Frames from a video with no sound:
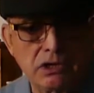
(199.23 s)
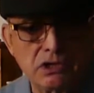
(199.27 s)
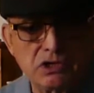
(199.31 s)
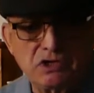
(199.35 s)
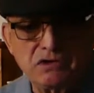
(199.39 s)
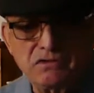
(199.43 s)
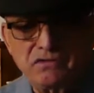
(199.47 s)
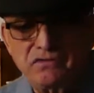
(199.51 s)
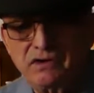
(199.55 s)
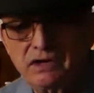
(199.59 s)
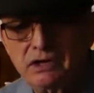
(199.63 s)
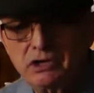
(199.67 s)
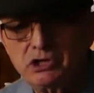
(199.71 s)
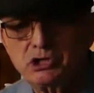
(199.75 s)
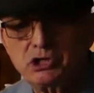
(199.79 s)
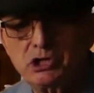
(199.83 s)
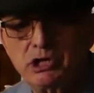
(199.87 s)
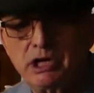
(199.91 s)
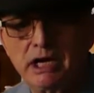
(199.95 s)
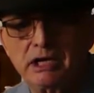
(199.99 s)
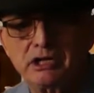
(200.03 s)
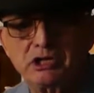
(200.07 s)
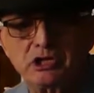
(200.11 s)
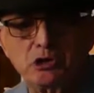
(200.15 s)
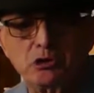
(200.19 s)
to
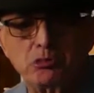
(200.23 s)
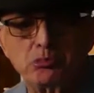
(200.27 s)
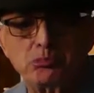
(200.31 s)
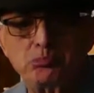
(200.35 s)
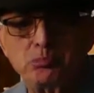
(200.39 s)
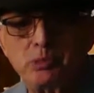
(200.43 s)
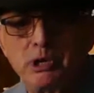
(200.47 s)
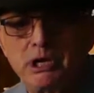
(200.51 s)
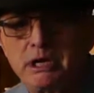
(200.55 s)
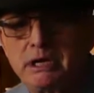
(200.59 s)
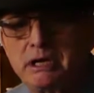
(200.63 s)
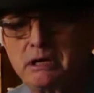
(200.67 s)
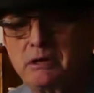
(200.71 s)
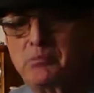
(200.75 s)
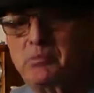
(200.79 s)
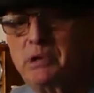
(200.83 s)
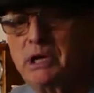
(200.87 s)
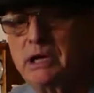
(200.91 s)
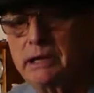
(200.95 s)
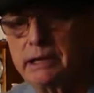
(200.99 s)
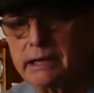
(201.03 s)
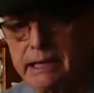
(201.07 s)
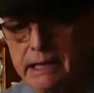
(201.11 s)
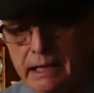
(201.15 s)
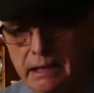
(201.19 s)
function at their peak
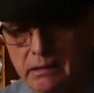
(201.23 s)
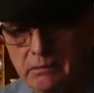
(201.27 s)
ability.